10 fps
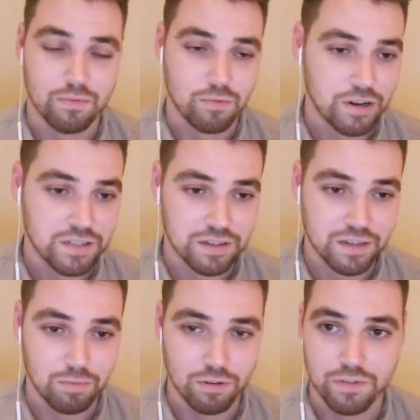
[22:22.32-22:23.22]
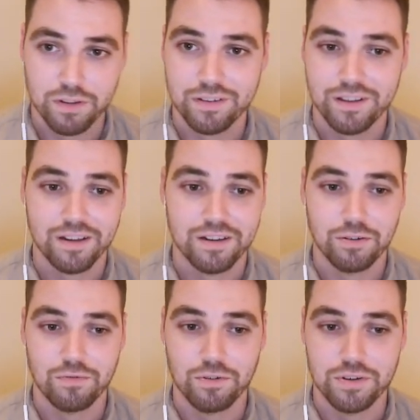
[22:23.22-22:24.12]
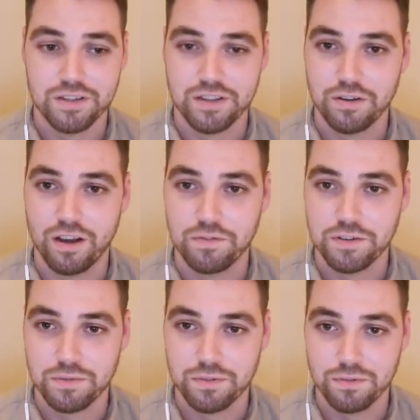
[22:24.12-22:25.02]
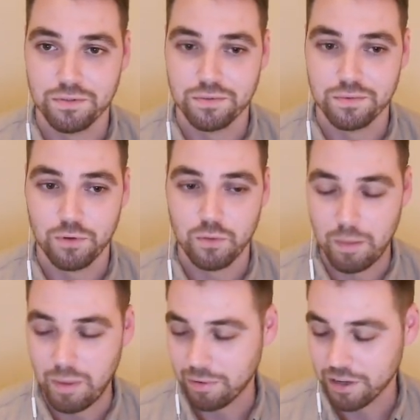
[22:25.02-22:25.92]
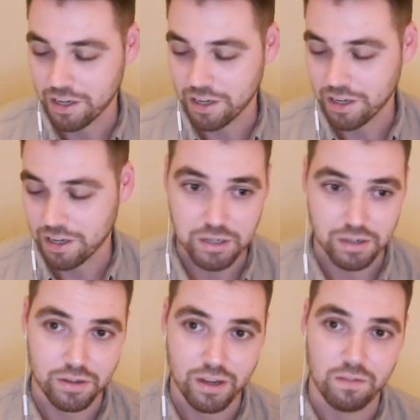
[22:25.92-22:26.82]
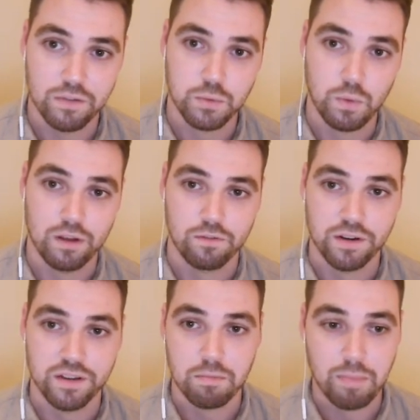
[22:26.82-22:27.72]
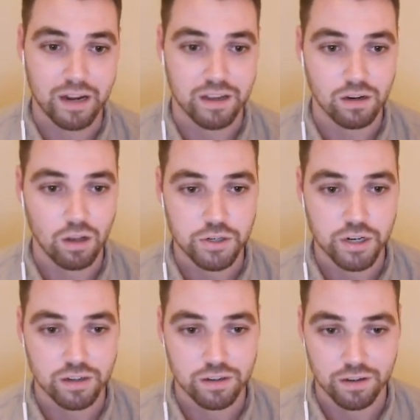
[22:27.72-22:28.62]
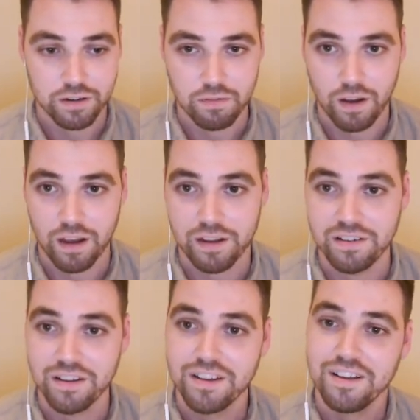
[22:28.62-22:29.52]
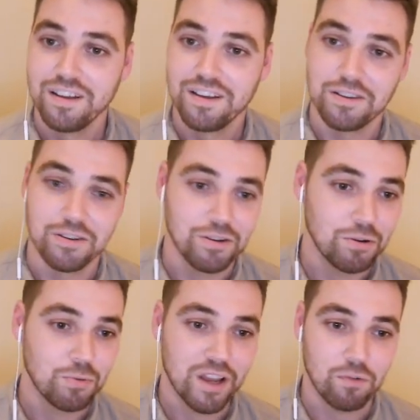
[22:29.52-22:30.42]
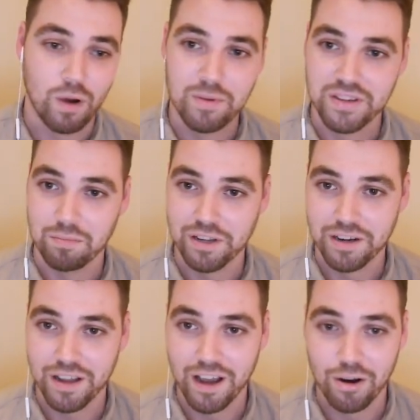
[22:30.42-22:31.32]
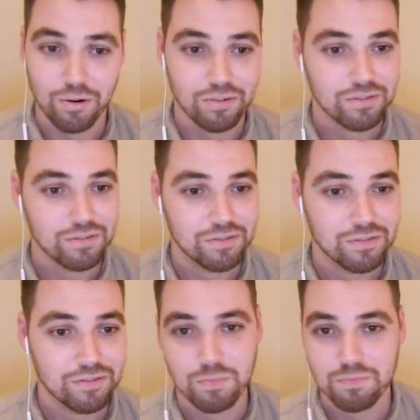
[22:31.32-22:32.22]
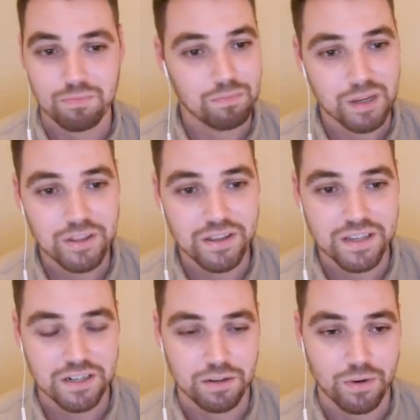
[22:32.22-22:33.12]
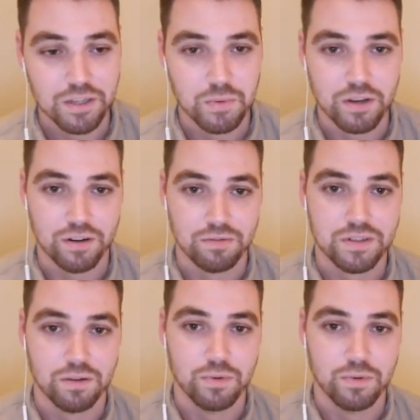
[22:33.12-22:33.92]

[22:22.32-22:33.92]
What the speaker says: Crazy example of that, of course, is that you have these with web applications, especially you have this front end, back end logic, a divide. We have a WebAssembly now. Maybe there's actually ways we can